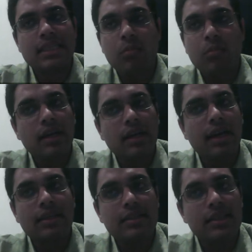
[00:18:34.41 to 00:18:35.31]
Something
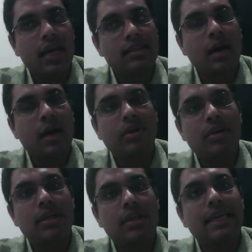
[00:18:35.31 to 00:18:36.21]
like this has
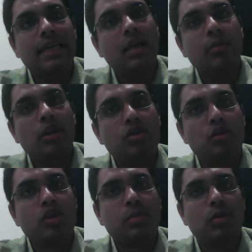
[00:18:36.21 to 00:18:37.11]
happened in criminal
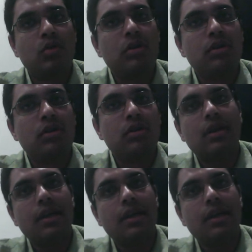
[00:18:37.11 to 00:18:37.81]
jurisprudence